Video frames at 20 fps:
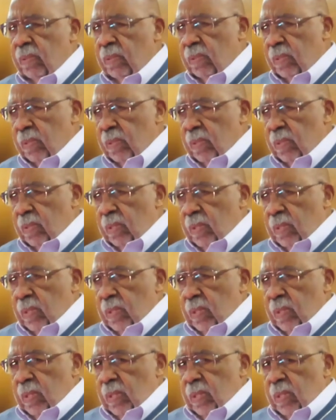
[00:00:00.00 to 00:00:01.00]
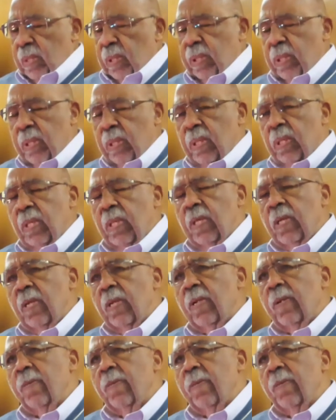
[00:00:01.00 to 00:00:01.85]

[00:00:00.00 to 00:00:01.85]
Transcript: (no one is talking)